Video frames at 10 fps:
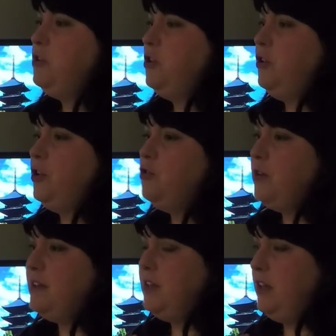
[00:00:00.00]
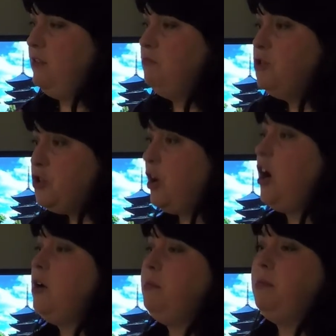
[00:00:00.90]
sure you're dressing
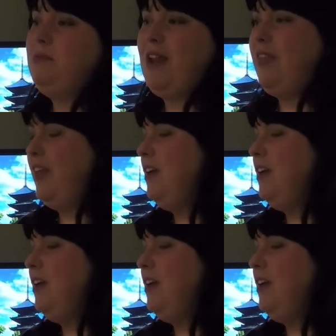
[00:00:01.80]
sharp, nothing